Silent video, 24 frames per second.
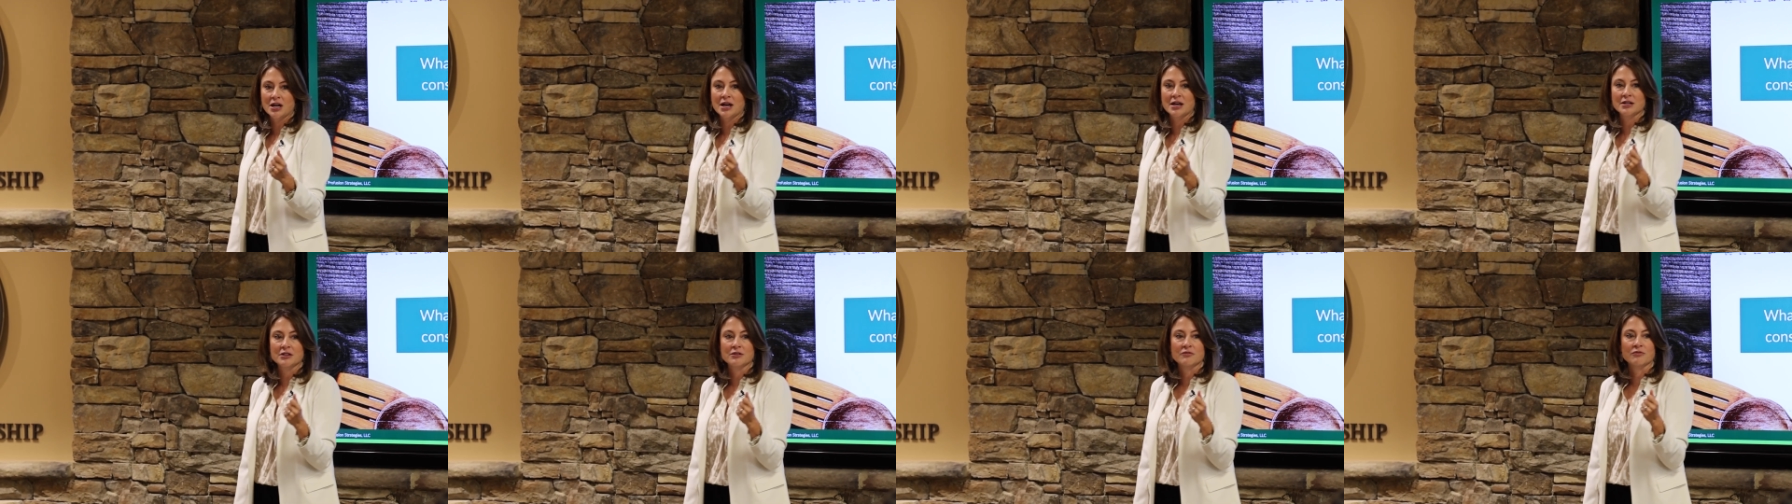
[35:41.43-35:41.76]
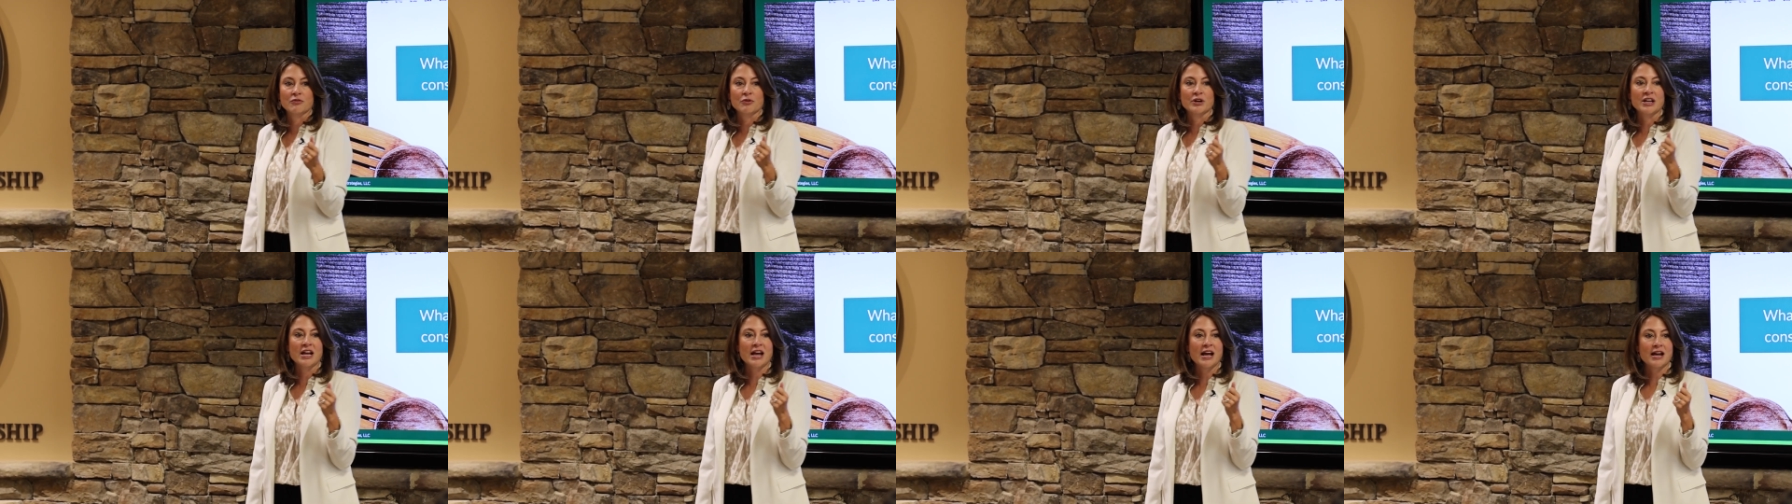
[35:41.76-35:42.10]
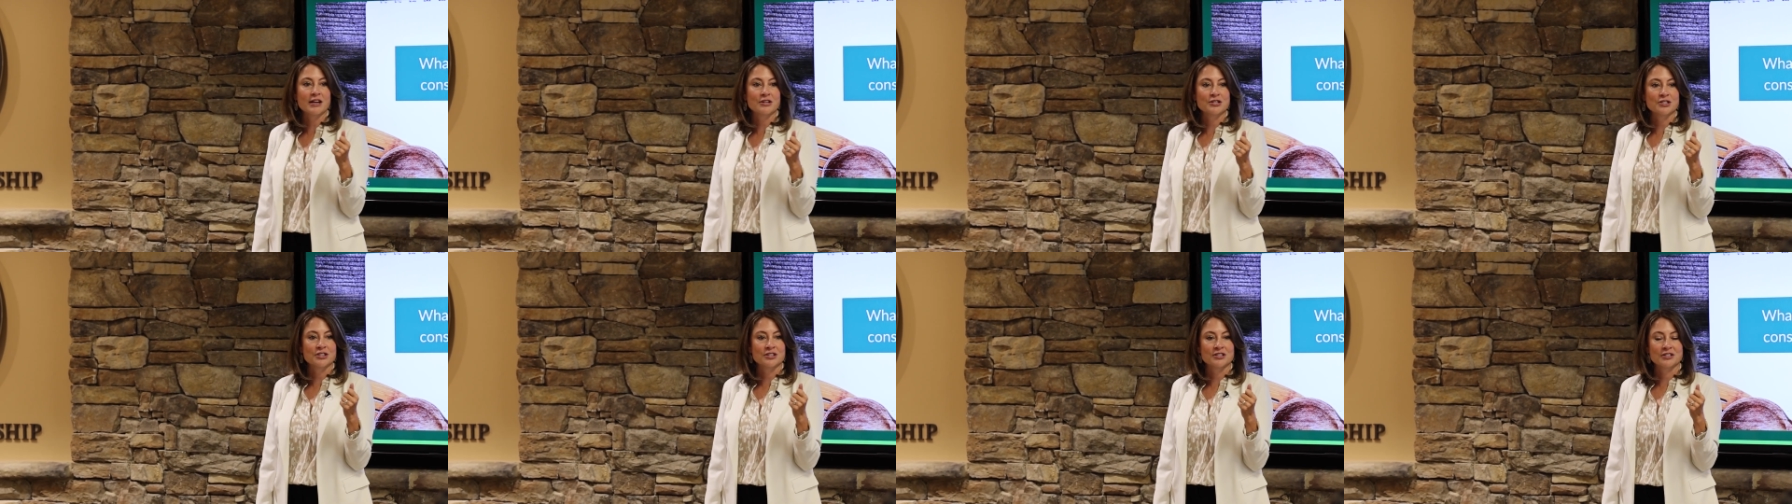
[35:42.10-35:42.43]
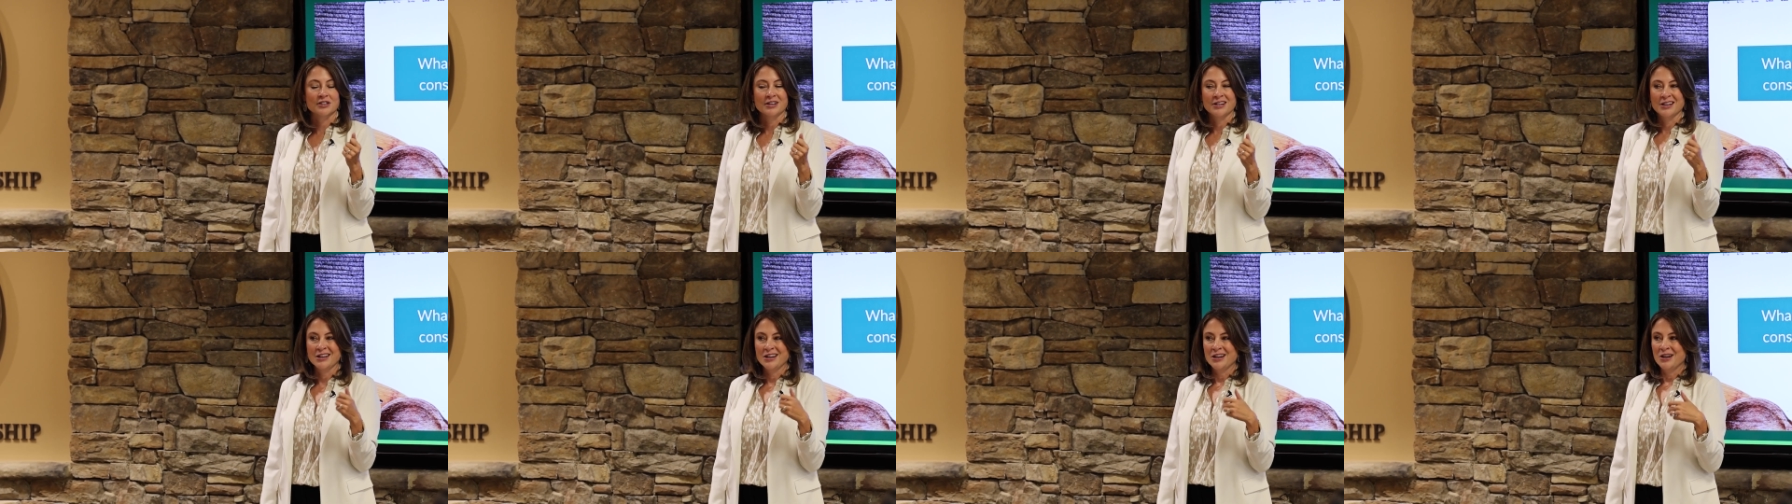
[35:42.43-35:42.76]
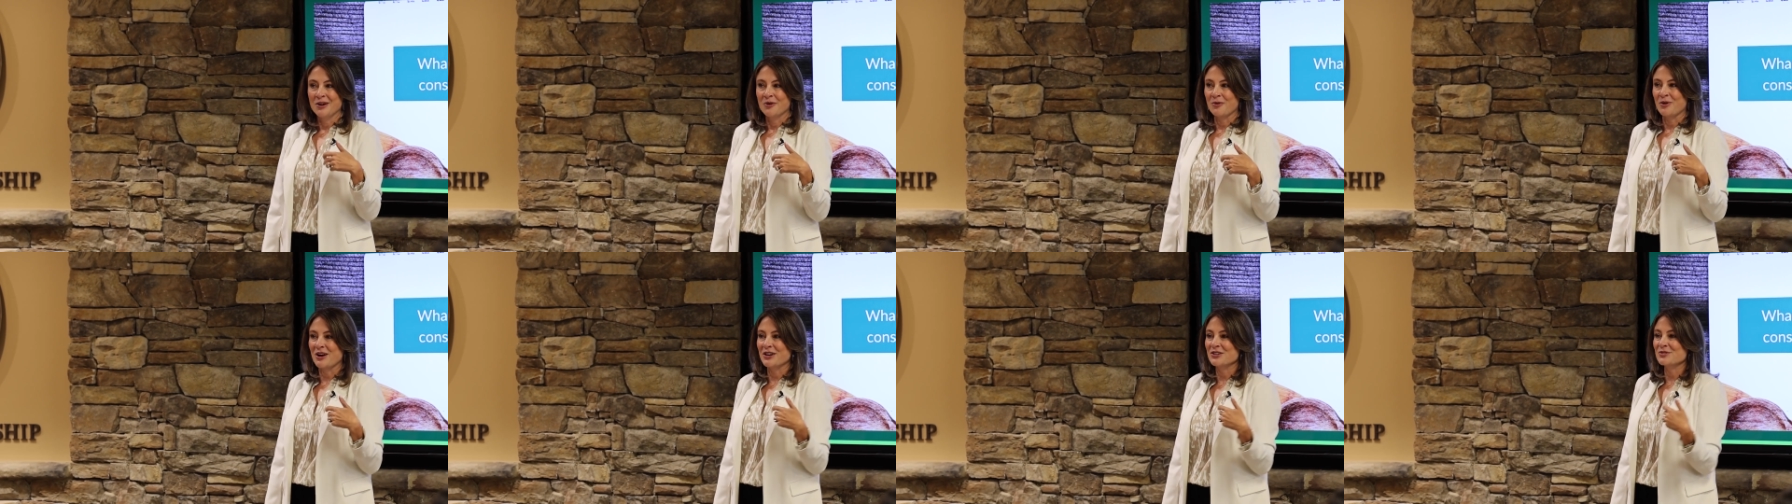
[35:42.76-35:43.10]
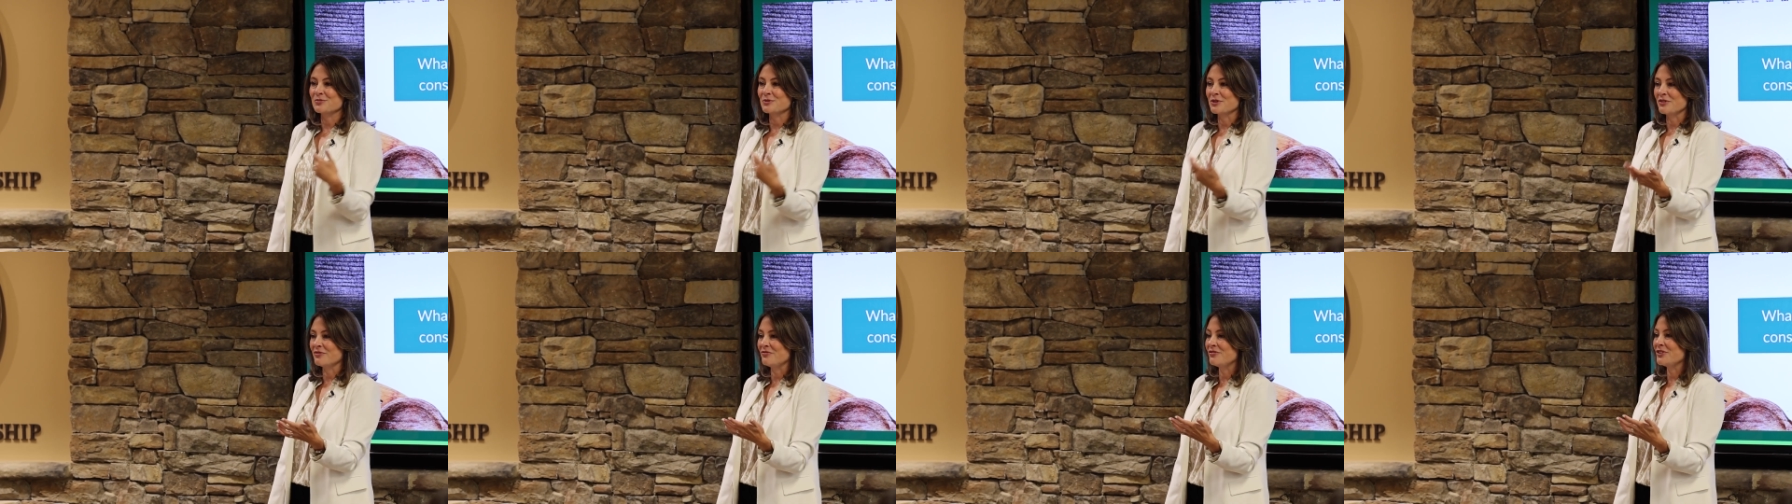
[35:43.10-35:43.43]
kind of reaction where I just
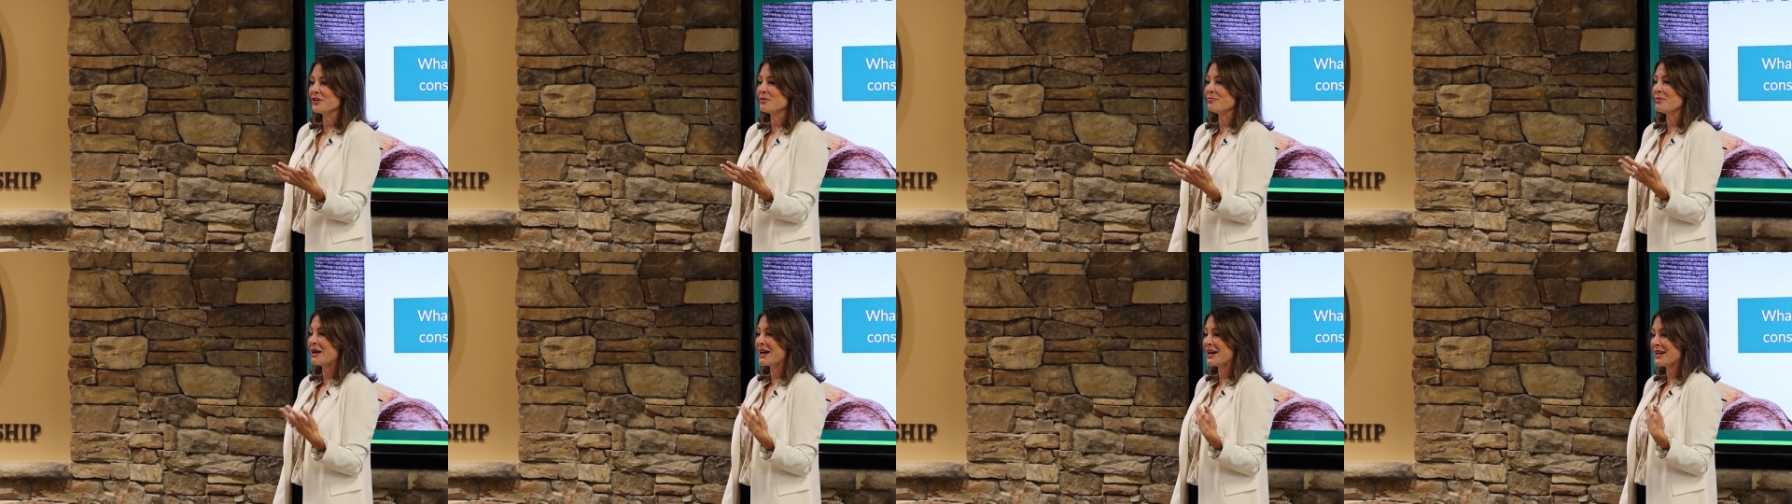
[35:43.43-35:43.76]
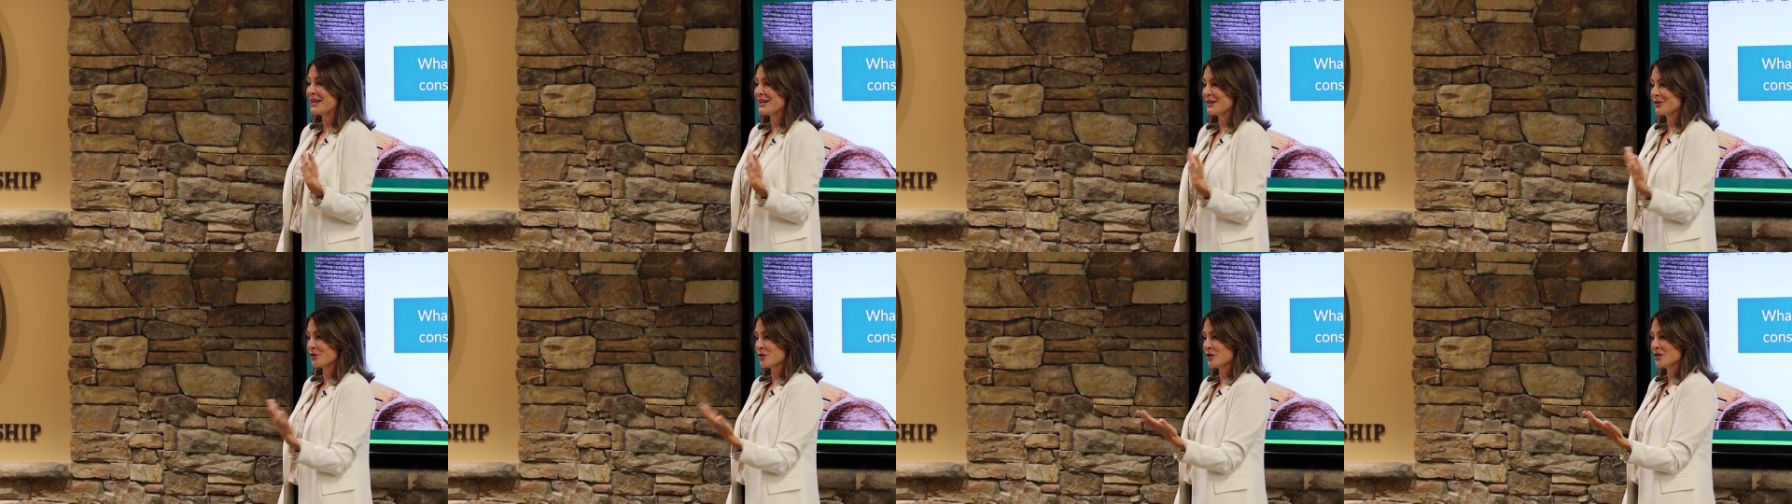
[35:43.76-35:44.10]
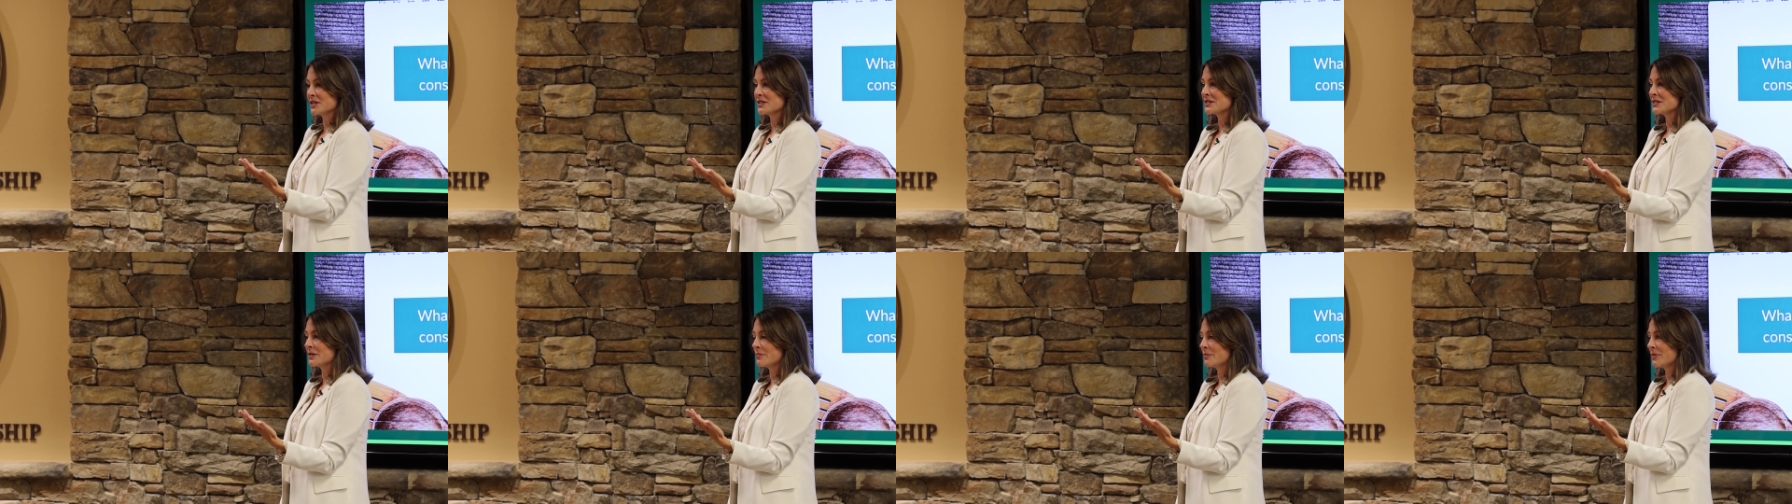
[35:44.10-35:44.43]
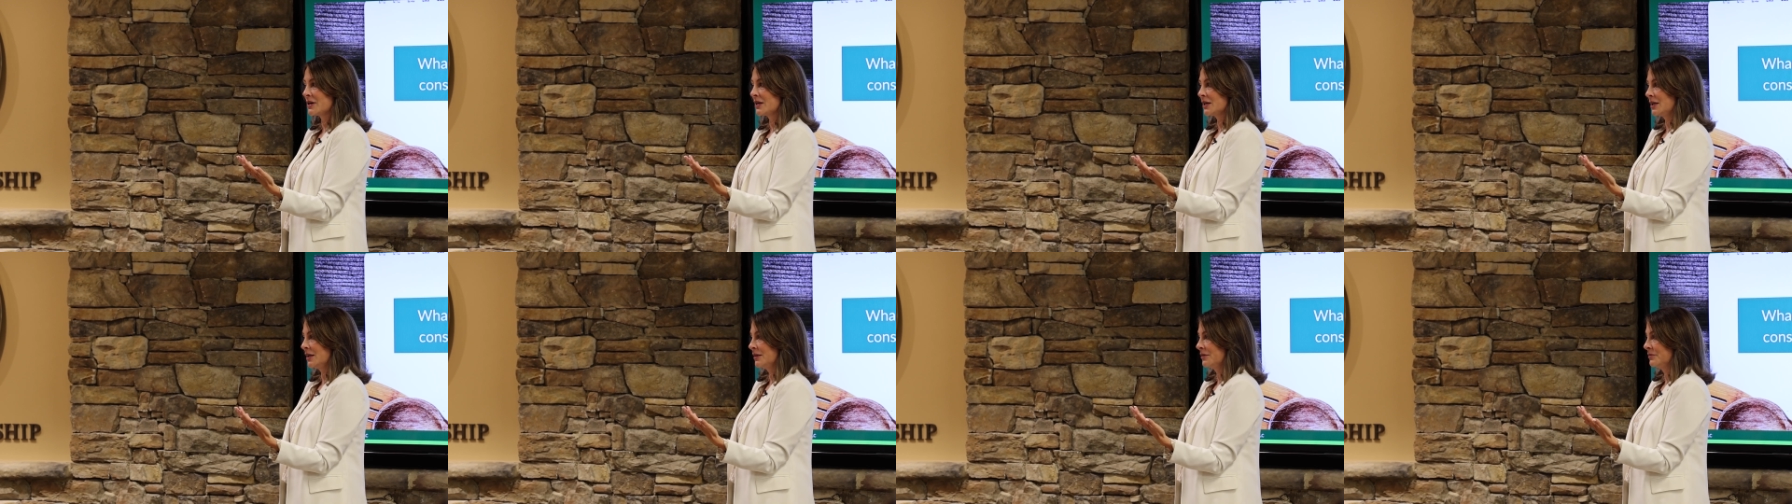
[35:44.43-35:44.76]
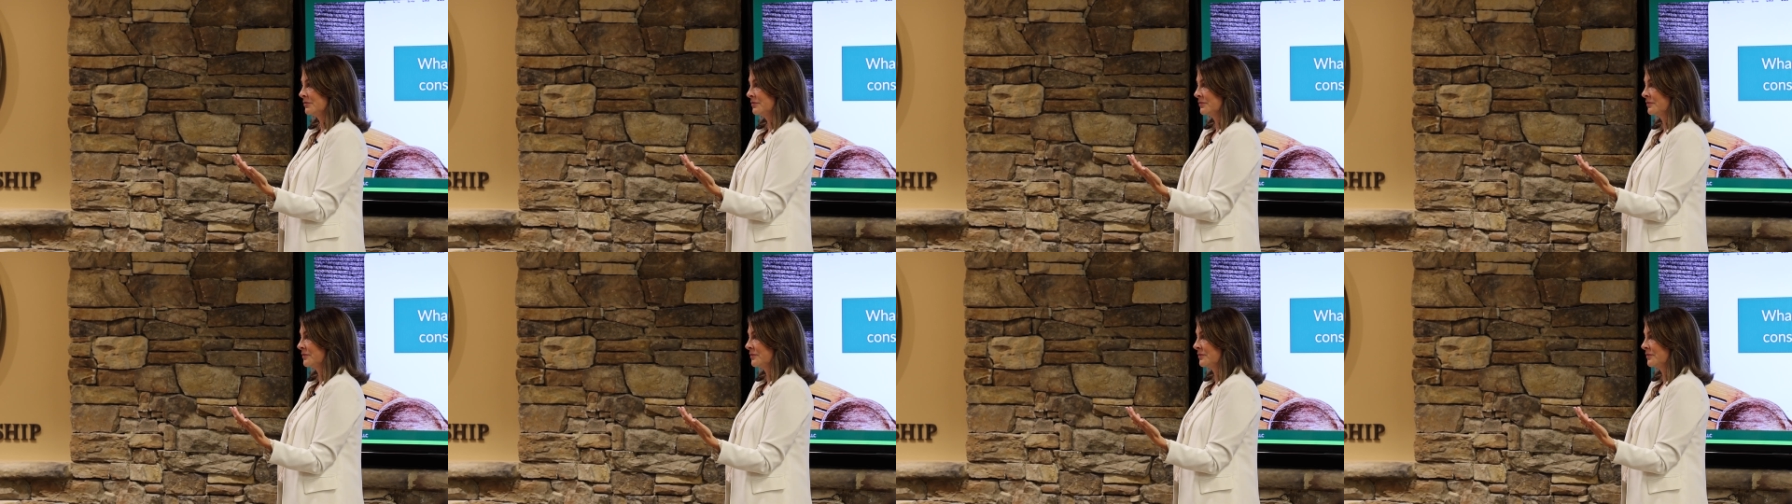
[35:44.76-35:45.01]
want to vent my anger at somebody.